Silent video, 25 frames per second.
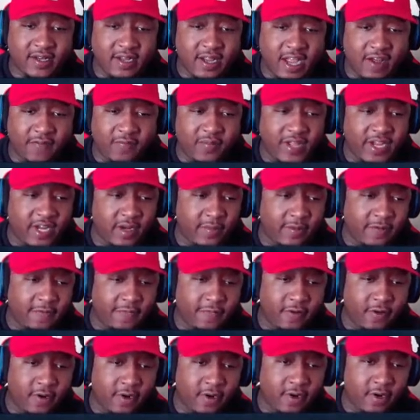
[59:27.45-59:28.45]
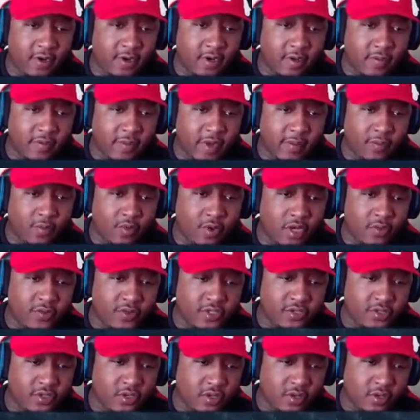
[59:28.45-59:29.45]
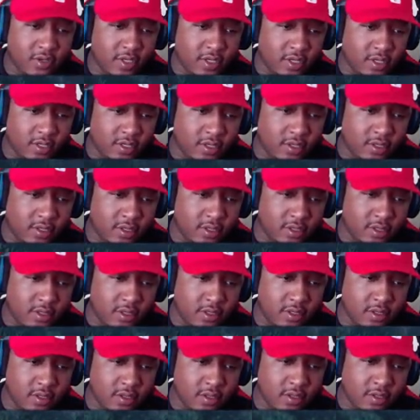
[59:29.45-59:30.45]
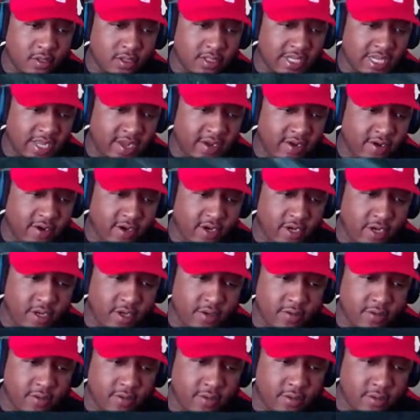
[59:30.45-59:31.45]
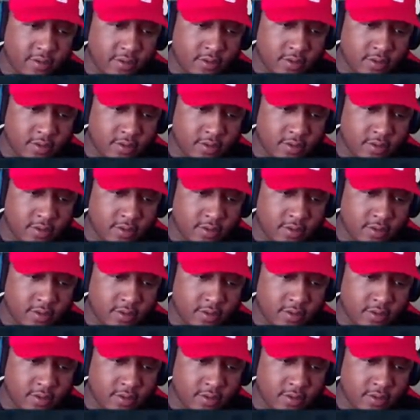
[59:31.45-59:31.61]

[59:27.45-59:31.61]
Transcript: I played it before. My boy, what you doing? You out here alone?